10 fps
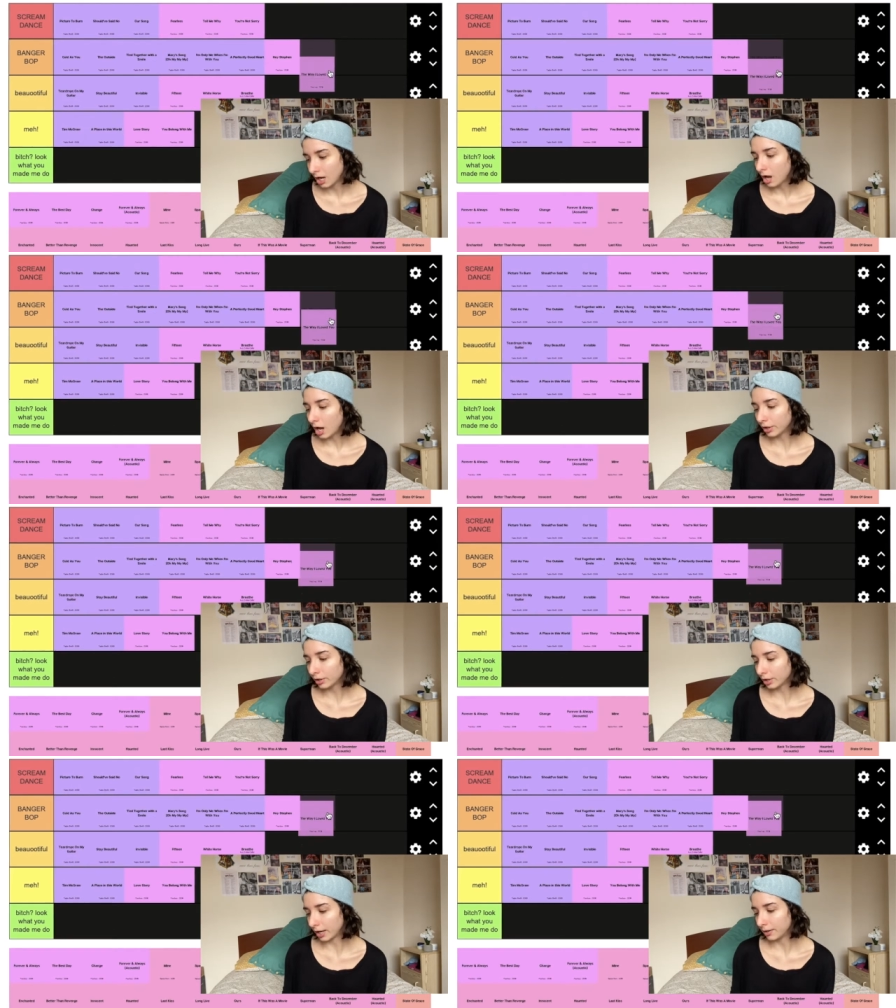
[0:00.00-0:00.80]
I don't...
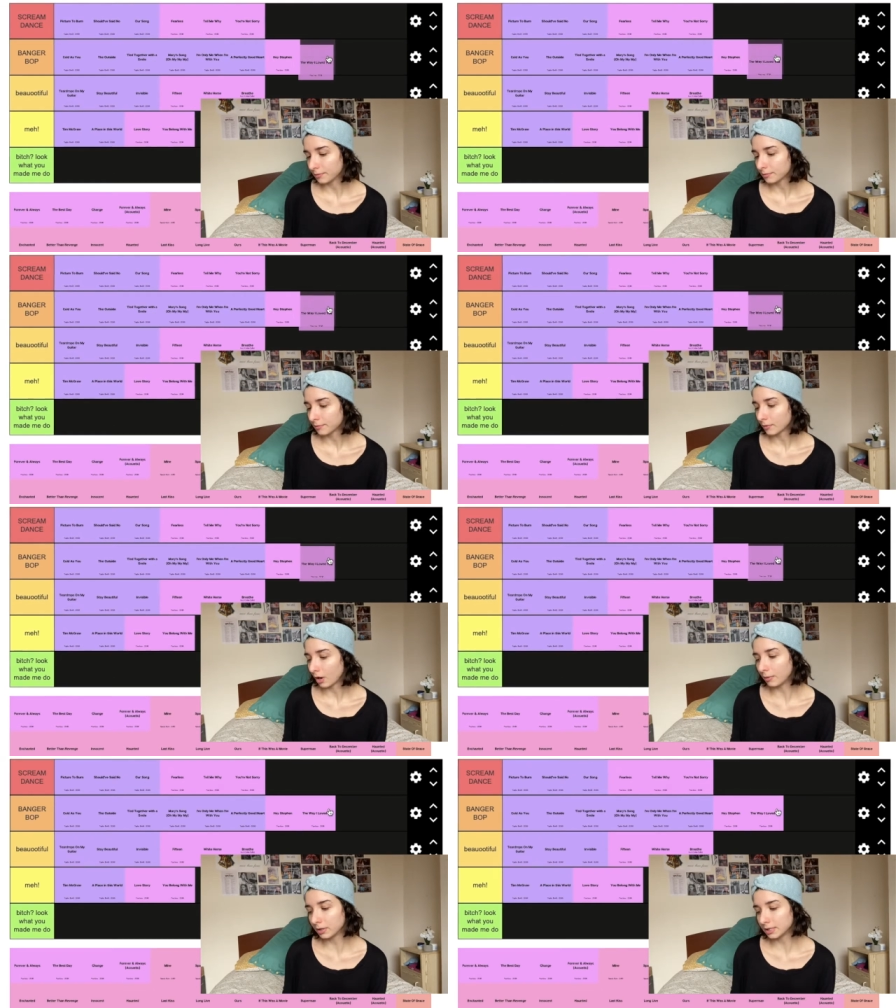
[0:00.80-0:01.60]
Okay.
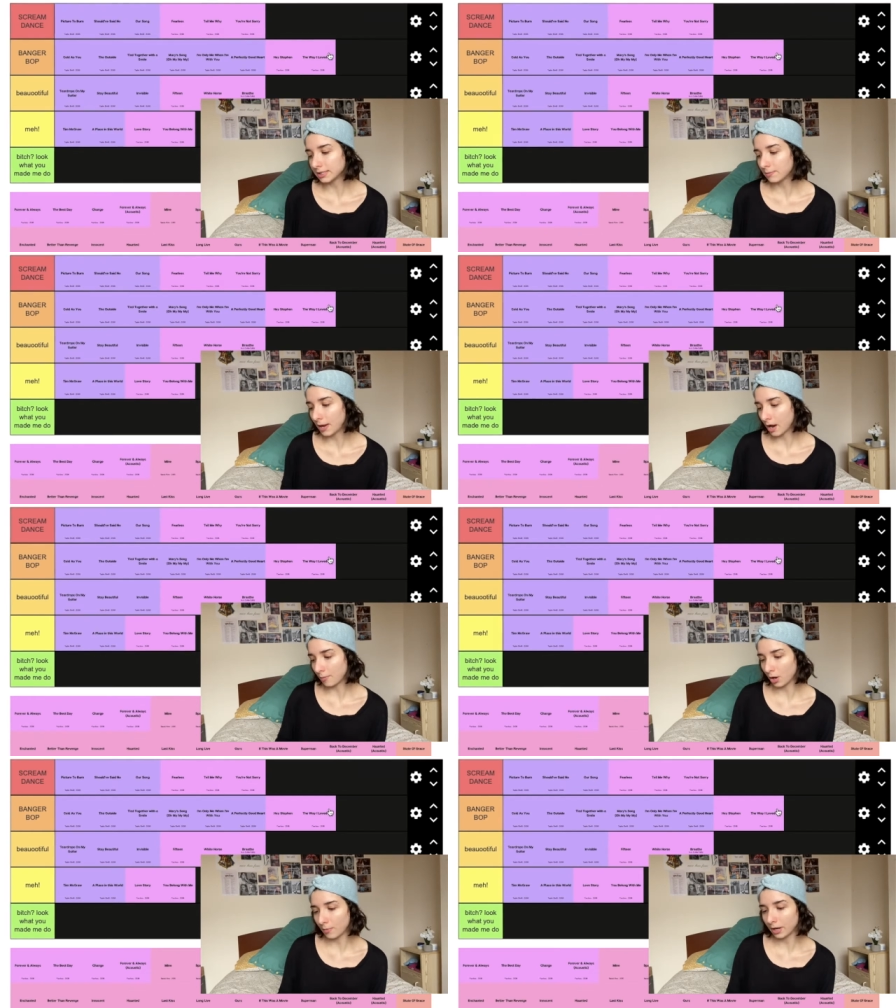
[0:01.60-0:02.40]
I'm going to say Bang a
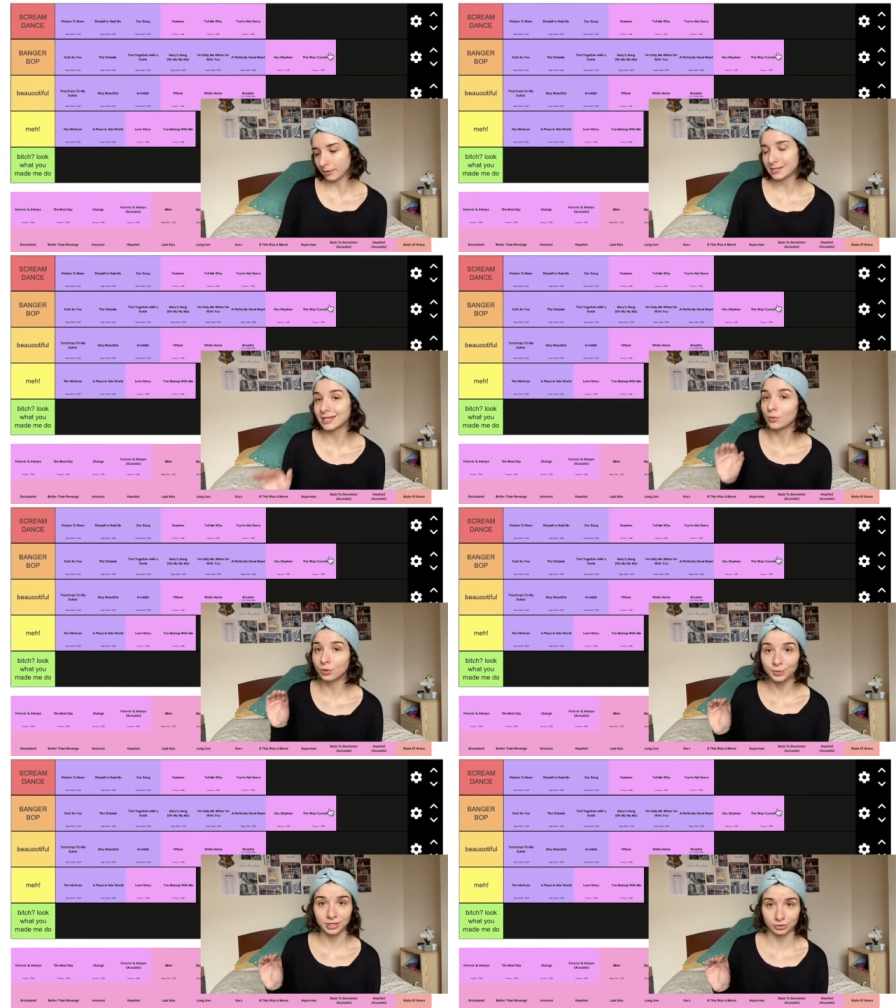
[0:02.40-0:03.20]
Bop. I'm going to say it
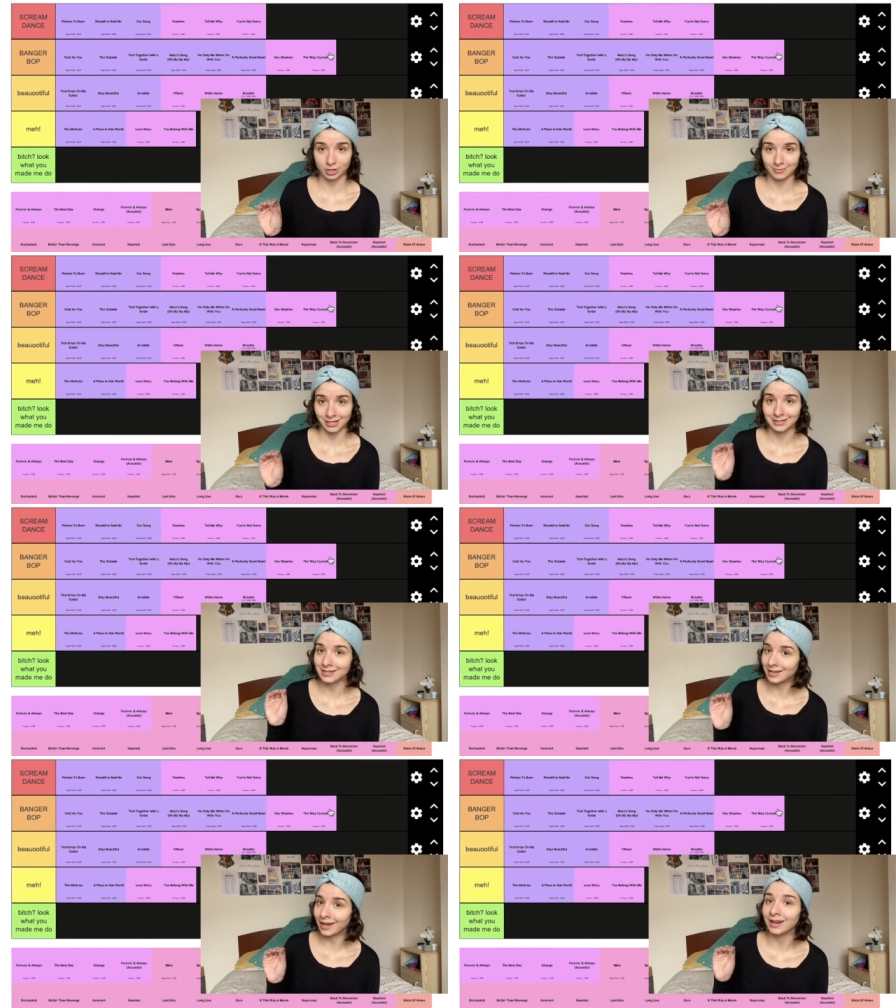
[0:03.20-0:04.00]
would be a scream dance.
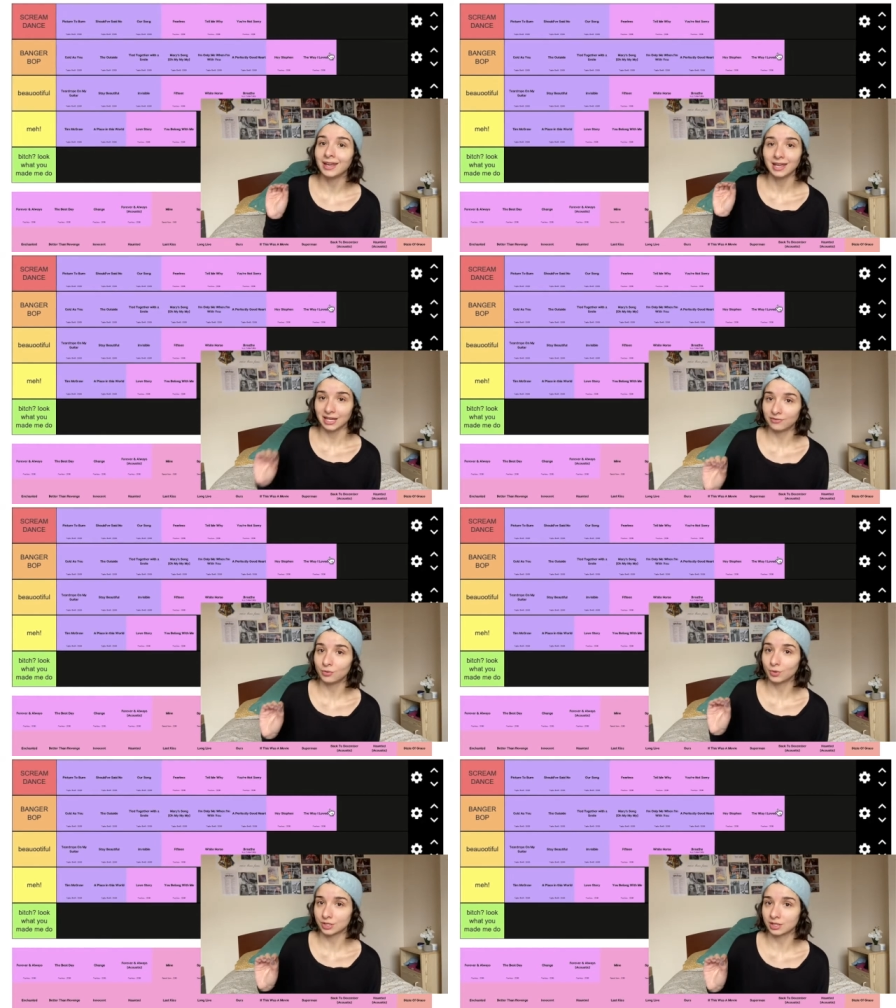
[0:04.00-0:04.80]
Again, if it
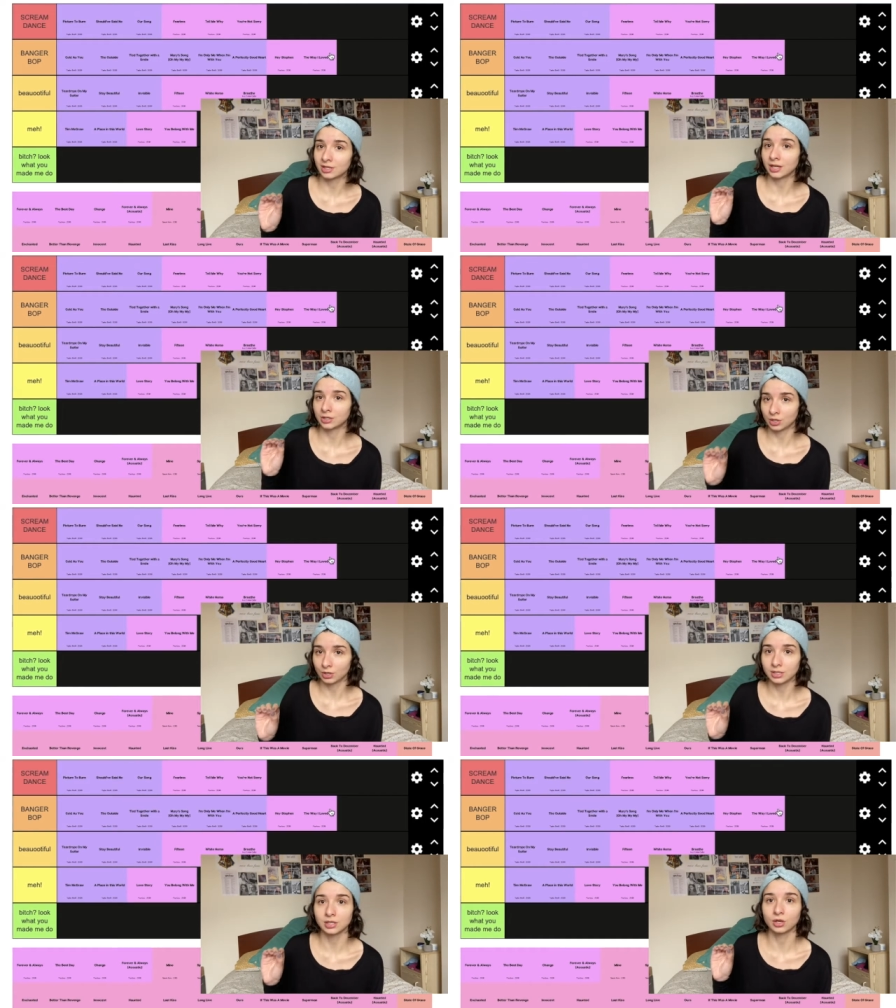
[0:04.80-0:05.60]
wasn't like
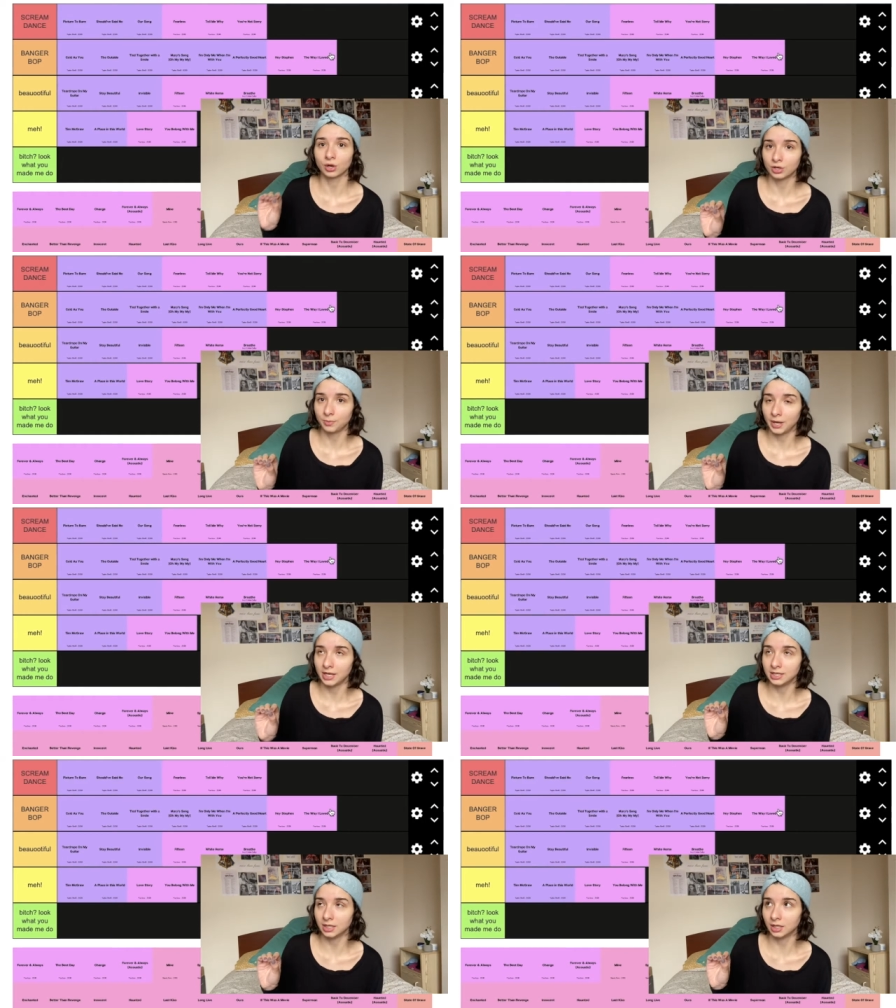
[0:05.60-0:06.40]
toxic,
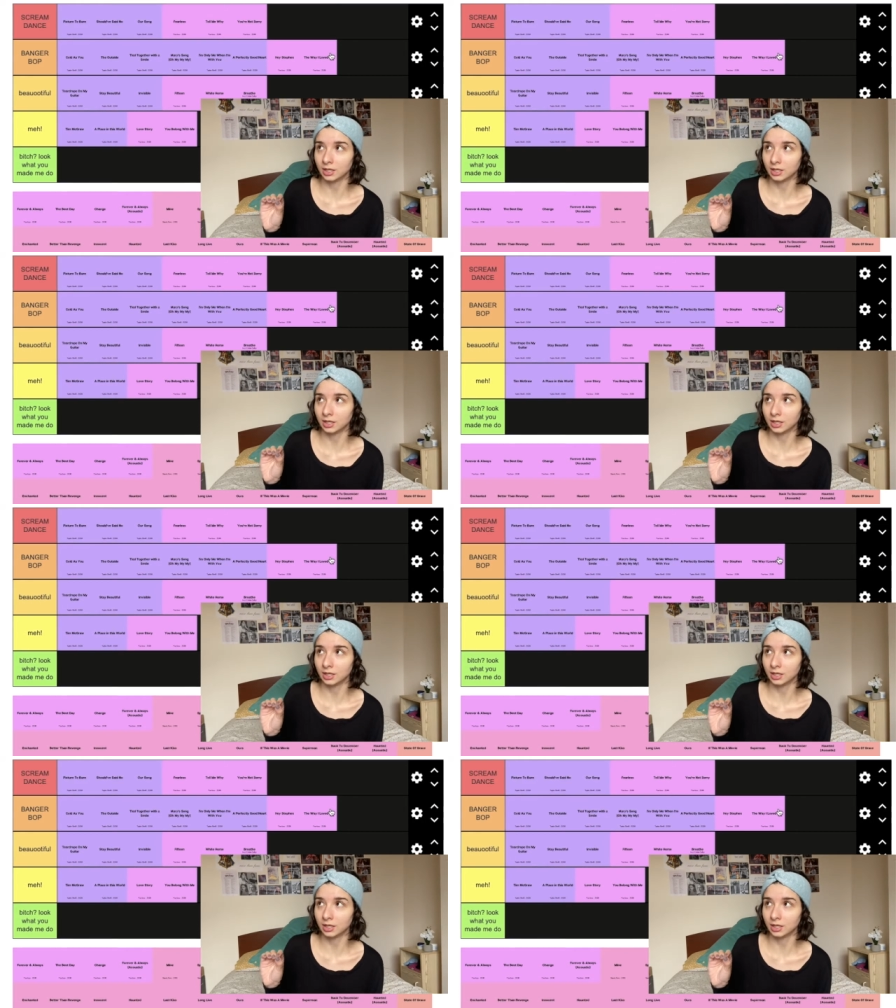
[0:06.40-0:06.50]
codependent,